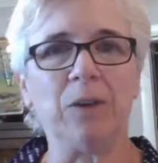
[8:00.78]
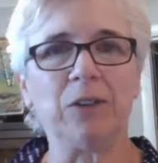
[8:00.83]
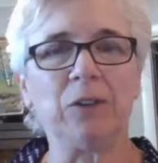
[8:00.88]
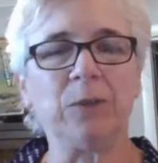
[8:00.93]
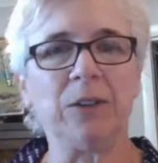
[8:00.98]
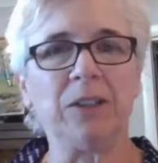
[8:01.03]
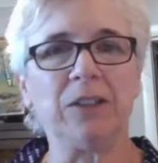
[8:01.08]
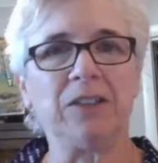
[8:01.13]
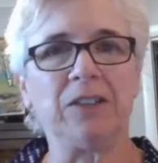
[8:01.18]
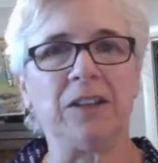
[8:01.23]

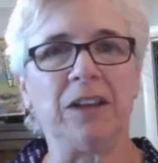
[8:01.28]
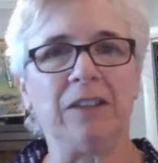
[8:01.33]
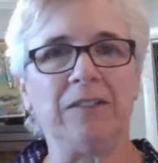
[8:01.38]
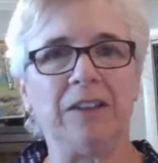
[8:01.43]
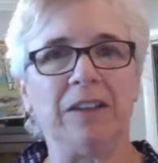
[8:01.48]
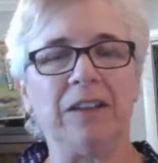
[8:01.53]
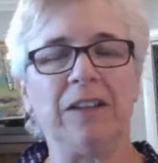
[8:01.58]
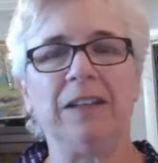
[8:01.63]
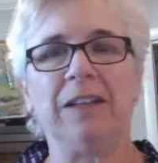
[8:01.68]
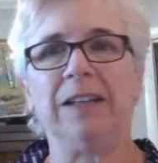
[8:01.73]

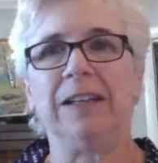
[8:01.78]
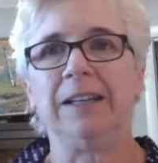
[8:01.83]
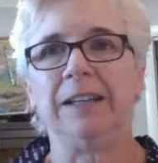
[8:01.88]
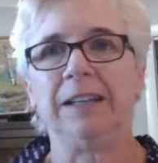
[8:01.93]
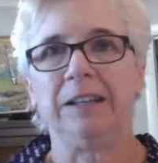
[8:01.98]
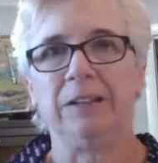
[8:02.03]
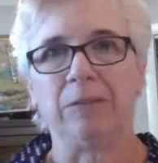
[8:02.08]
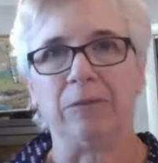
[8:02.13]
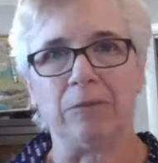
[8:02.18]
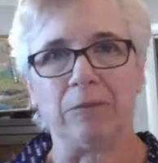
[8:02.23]
127,
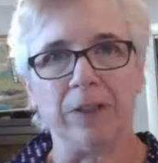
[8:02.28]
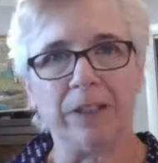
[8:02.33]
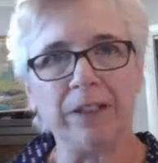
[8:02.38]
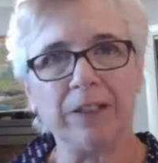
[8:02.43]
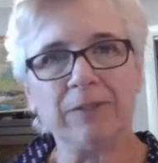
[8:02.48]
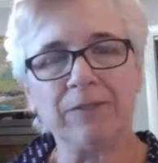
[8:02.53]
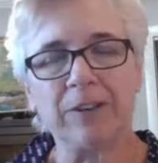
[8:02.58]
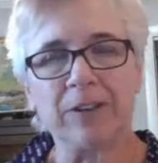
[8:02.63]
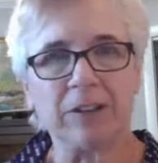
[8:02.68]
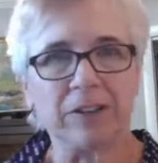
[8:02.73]

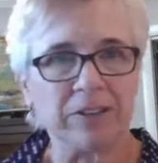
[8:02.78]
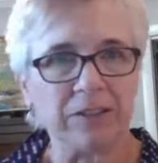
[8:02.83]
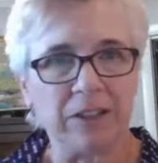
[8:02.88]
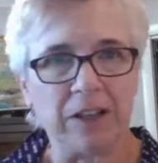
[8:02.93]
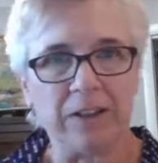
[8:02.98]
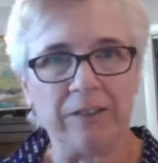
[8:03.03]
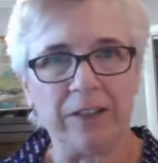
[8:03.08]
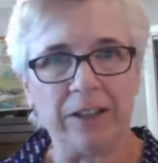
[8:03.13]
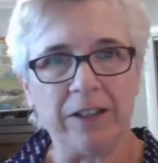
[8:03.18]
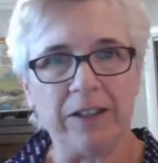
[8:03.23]
read the first
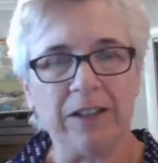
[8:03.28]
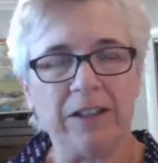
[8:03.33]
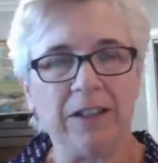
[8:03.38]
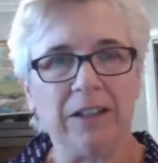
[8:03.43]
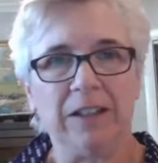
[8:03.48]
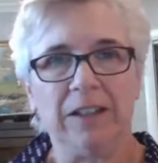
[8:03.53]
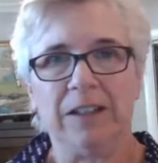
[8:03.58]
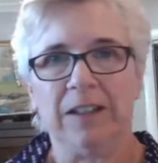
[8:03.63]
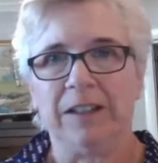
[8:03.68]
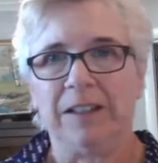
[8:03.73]
of it,
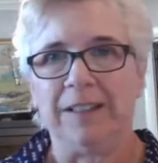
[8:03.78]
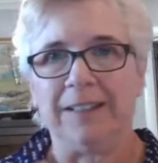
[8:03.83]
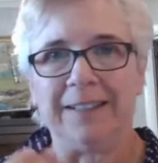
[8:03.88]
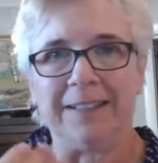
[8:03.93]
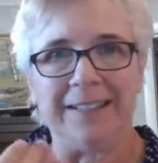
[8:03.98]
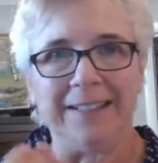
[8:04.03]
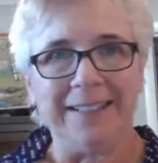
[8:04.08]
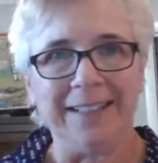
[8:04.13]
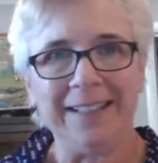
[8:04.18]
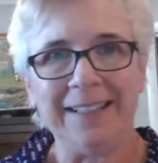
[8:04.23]

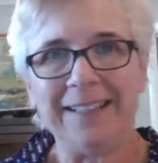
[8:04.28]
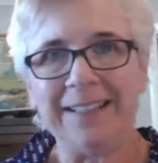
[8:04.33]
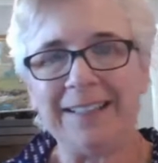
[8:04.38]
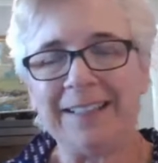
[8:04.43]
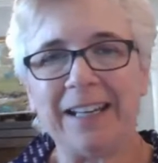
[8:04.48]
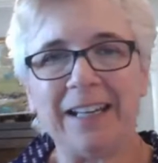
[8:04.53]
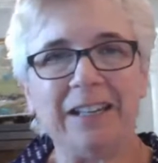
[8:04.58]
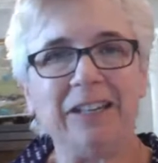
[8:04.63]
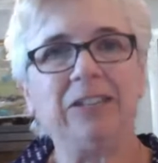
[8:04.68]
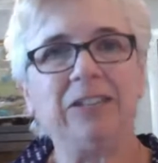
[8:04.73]
get
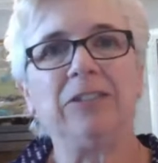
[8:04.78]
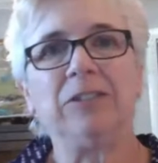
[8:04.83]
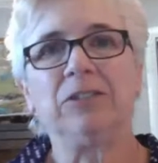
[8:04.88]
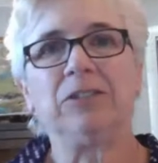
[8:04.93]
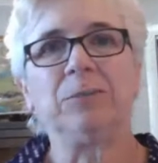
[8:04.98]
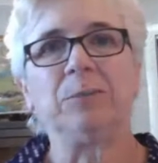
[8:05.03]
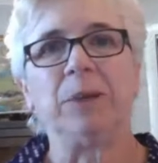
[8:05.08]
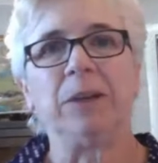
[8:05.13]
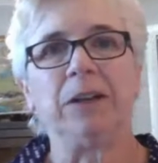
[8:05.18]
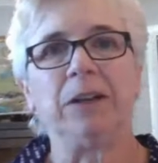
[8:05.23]
it down in your
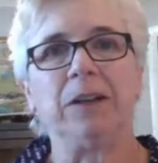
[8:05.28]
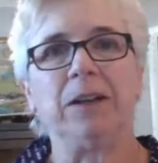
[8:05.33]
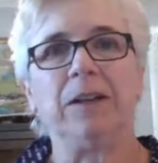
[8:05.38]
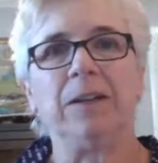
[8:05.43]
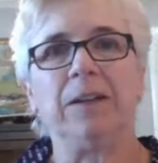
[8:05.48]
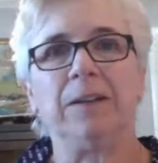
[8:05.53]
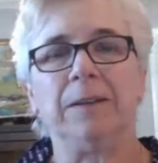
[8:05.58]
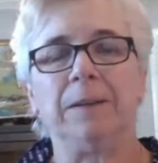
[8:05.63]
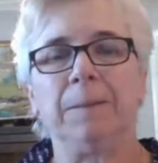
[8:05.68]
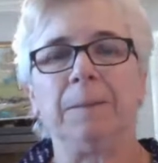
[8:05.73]

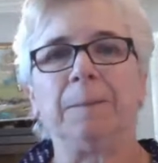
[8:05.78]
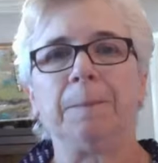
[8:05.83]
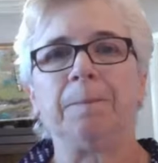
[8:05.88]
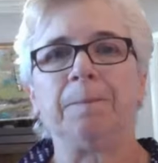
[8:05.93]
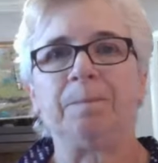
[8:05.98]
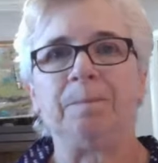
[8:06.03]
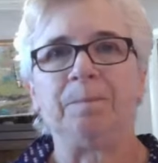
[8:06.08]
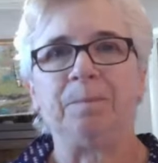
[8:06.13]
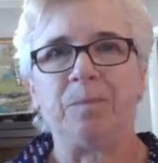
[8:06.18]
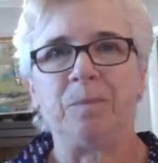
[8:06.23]
spirit.
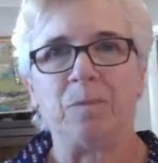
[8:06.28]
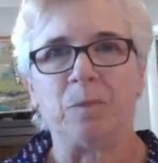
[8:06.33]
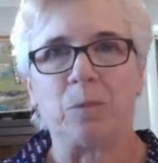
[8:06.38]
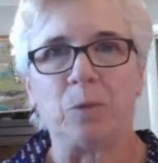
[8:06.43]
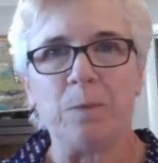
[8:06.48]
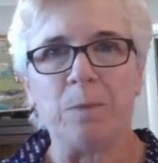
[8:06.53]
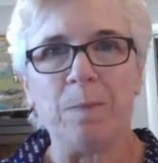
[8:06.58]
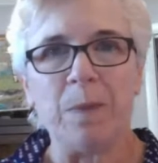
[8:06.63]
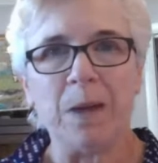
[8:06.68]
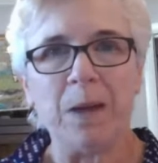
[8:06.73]

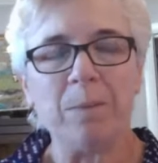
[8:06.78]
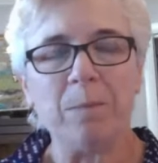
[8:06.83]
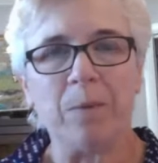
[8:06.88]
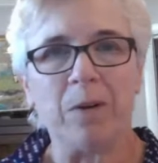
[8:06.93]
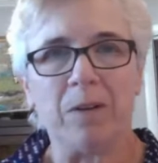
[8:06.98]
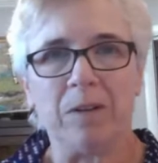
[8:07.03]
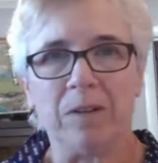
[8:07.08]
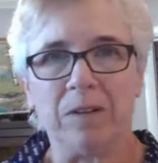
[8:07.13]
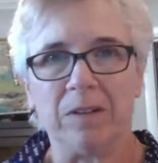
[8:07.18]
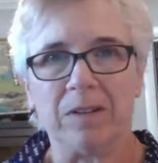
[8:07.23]

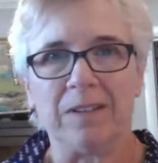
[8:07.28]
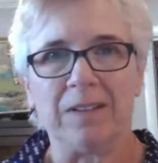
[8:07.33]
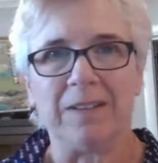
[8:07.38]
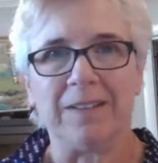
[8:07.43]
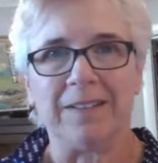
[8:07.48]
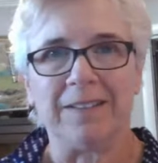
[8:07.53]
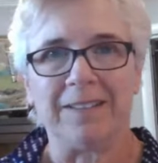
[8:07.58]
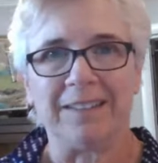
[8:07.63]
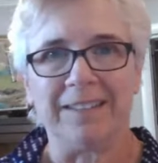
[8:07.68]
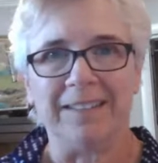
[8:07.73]
Remember,
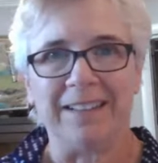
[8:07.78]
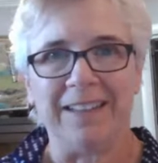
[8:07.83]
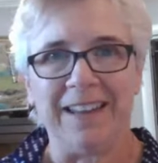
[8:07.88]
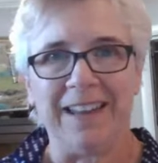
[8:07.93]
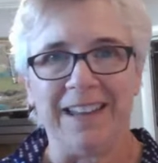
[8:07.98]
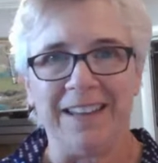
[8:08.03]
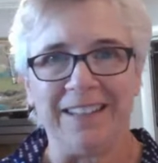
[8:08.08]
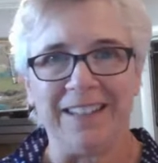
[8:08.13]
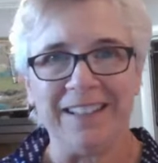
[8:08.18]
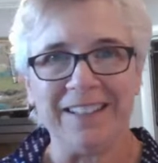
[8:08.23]

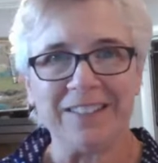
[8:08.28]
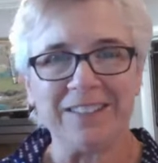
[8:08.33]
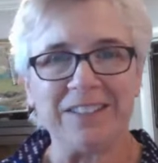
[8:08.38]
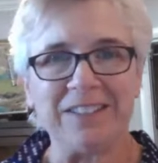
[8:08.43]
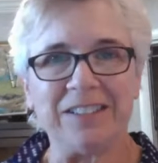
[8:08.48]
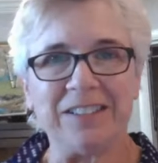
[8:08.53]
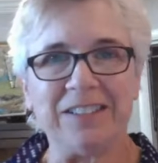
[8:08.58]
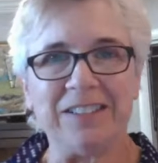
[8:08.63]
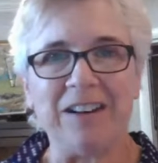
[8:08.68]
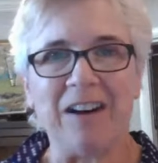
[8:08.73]

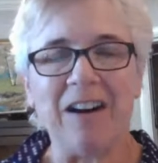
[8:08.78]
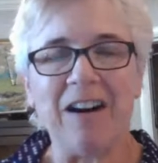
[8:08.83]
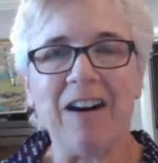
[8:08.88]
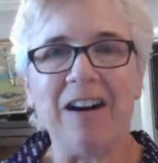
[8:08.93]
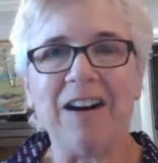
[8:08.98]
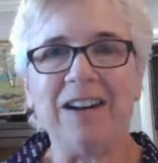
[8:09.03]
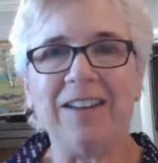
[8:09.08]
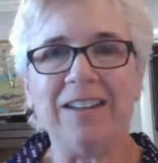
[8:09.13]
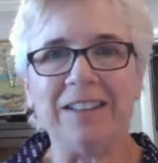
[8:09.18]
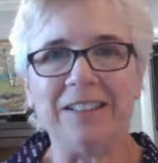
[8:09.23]
unless
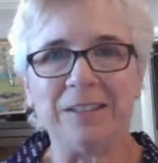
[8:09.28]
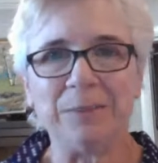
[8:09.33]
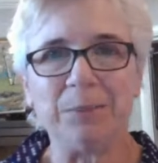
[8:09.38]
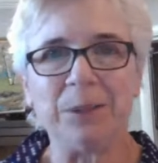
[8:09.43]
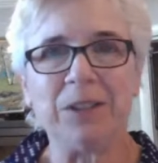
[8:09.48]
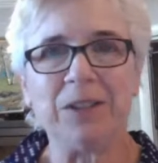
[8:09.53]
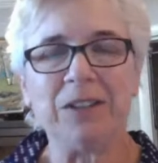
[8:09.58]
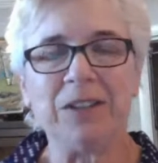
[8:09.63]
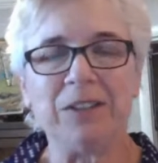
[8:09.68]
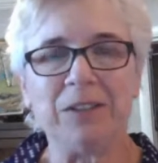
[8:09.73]
God is
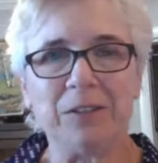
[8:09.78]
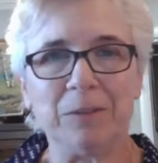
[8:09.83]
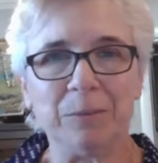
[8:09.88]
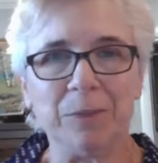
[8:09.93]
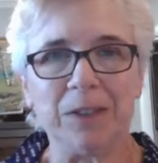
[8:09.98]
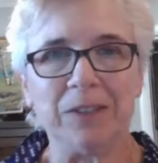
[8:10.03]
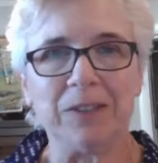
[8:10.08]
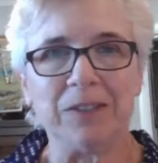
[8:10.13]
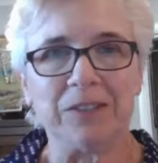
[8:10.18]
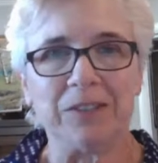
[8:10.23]
building
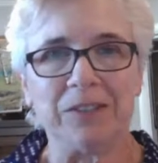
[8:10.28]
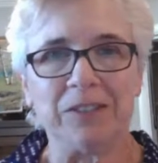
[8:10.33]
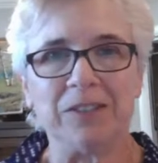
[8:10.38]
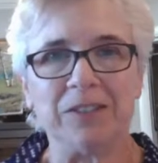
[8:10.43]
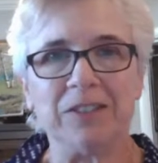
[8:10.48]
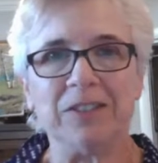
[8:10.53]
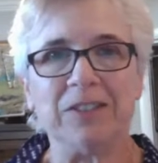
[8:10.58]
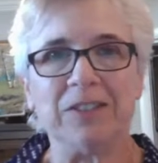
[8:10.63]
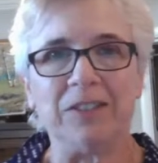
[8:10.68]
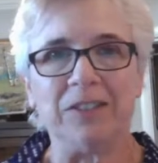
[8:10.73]
your
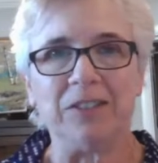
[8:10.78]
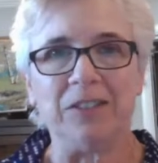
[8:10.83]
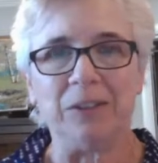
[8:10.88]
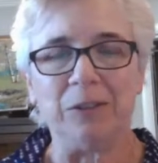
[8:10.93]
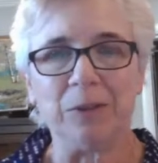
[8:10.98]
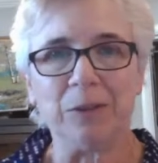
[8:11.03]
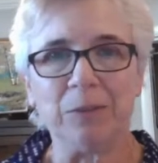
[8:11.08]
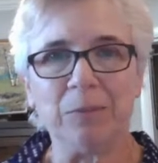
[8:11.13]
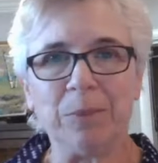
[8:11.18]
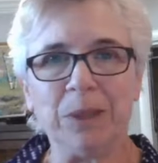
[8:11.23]
business,
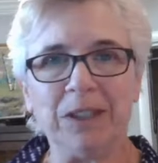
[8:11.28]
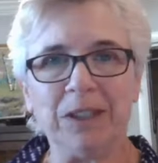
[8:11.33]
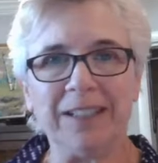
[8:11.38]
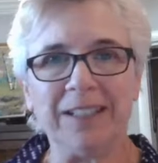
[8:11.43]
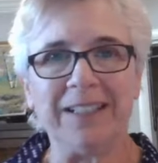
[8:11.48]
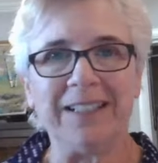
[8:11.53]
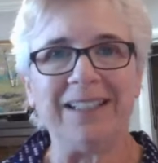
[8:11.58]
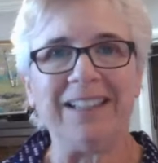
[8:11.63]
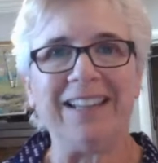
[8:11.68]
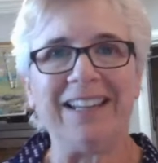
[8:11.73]
you are
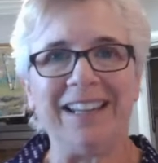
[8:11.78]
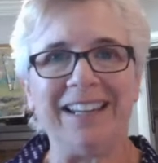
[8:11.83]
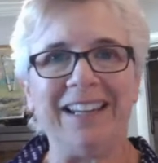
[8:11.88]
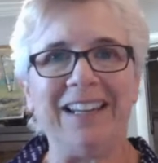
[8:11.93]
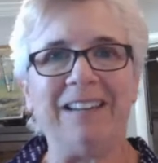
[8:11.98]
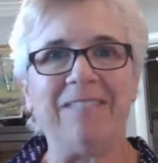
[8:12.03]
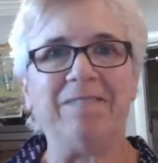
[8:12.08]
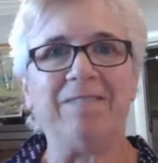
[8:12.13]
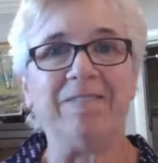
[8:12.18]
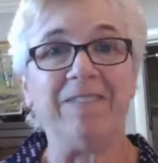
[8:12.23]
building it
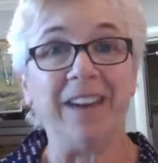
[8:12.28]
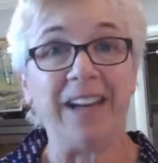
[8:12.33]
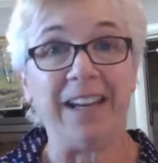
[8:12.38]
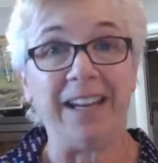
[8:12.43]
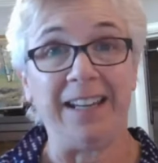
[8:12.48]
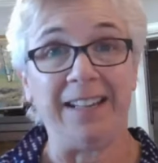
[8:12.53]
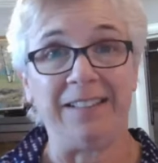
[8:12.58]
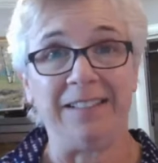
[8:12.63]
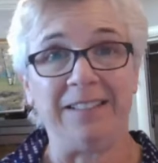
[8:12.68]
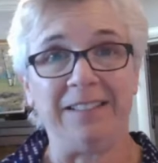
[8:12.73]
in
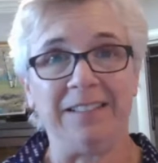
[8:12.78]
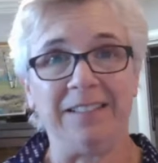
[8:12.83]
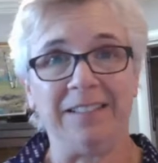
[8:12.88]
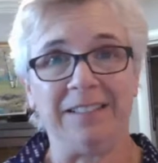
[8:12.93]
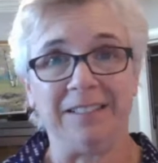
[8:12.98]
vain.